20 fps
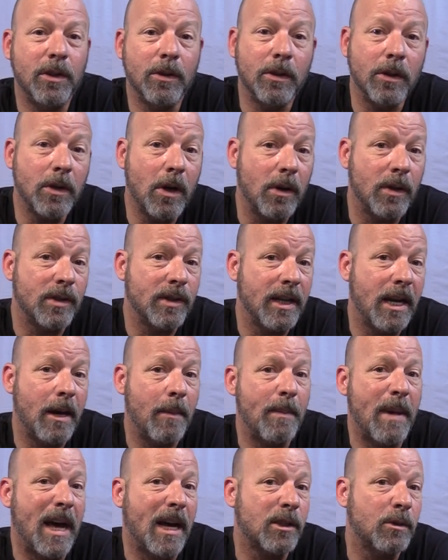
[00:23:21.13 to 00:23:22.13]
You can go to
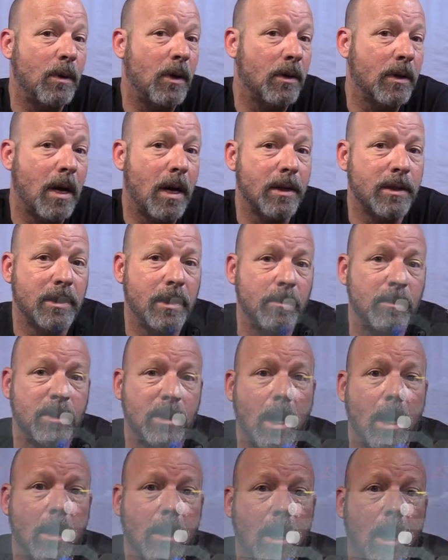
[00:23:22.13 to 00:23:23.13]
sam maxwell customs dot